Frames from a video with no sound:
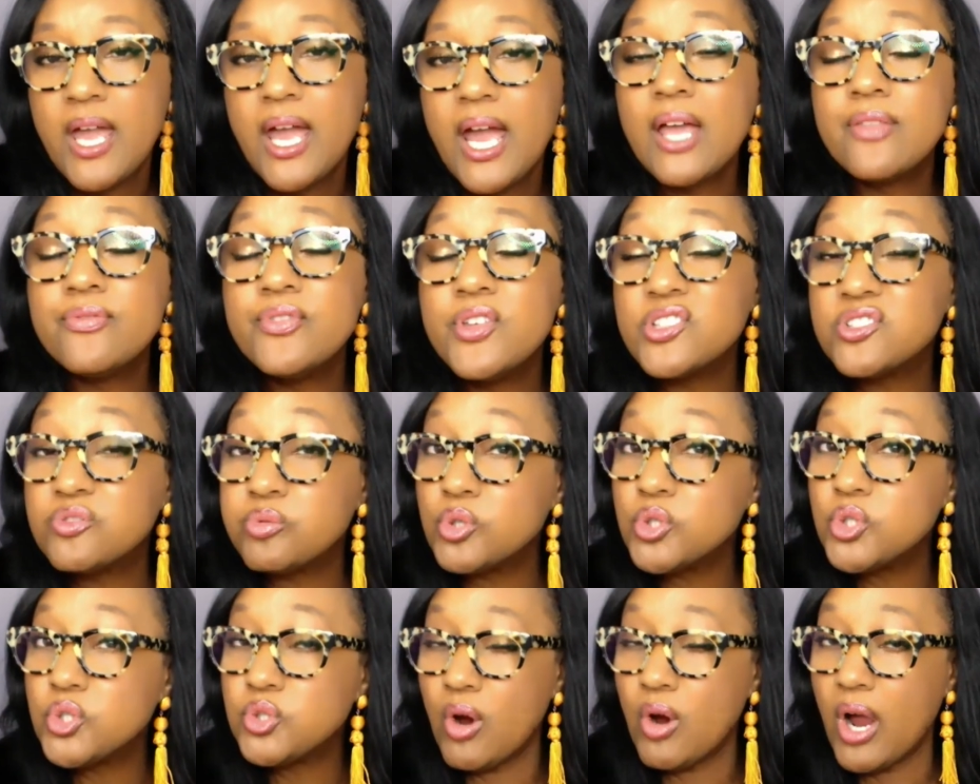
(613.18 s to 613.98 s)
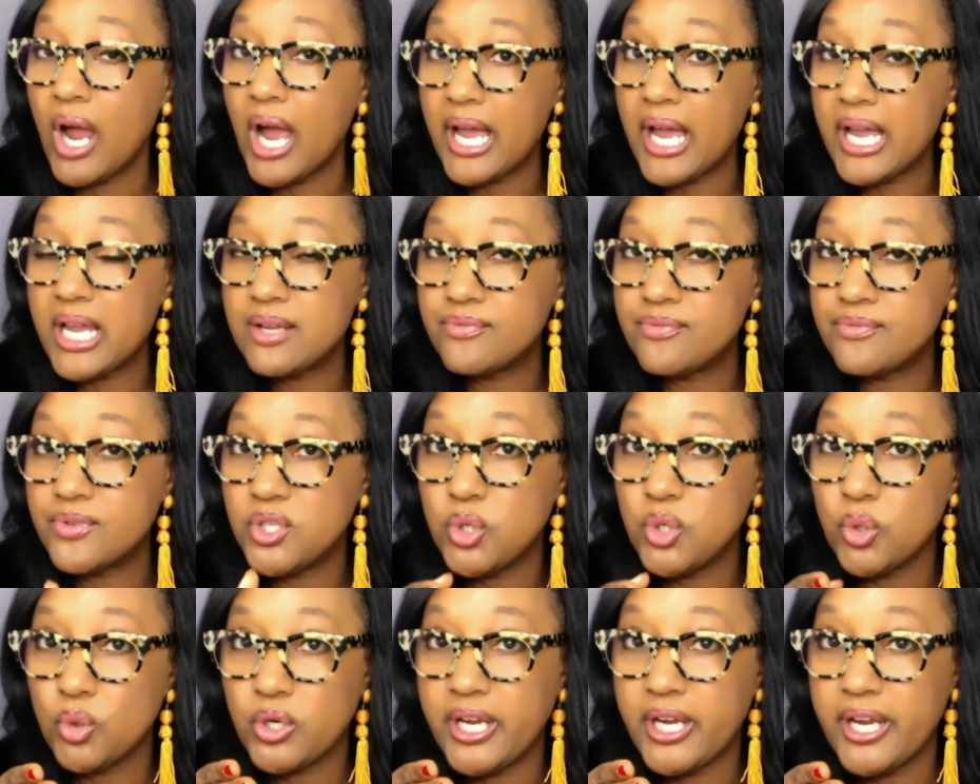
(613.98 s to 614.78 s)
And this will drive
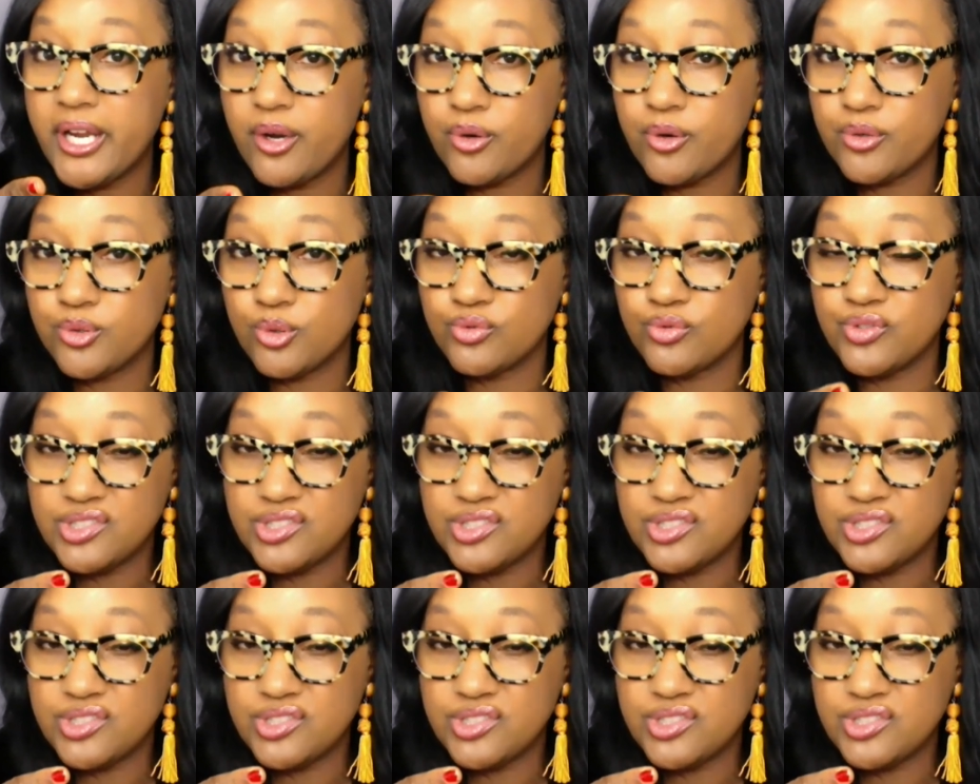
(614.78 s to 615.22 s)
your character.